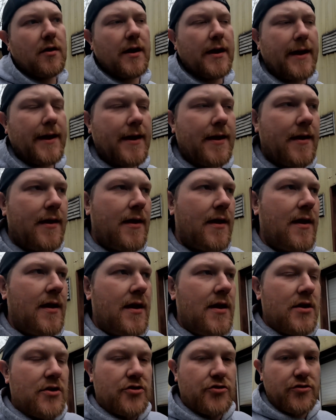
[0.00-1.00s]
I
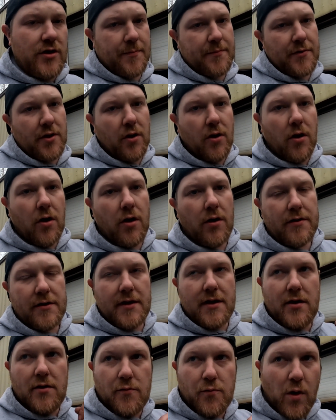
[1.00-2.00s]
stripped all,
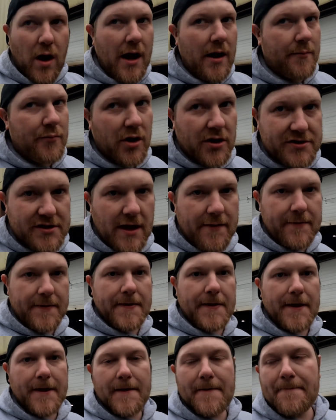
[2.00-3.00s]
wire brushed
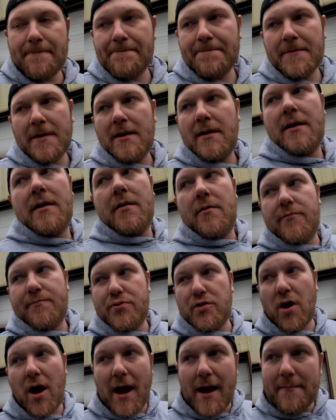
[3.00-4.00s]
everything,
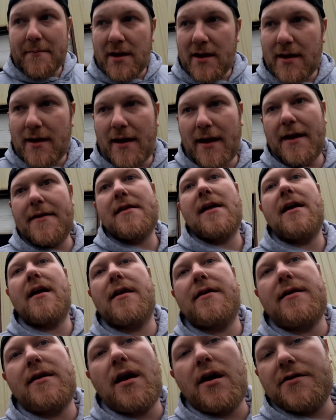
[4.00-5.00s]
primed it, and
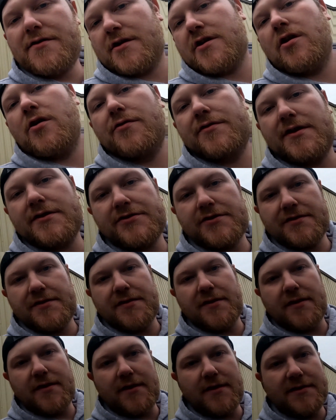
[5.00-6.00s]
then undercoating it just
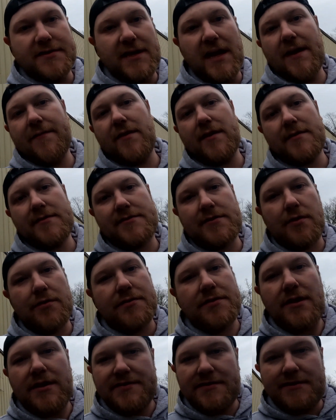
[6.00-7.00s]
to save it so
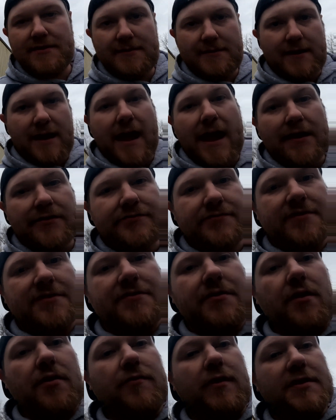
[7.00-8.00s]
it doesn't actually
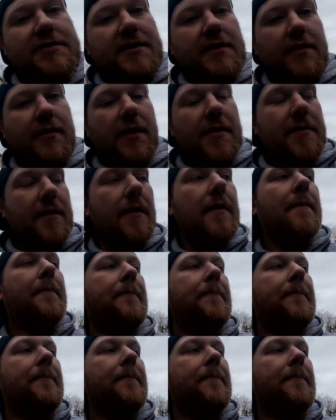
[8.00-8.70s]
start rusting or anything.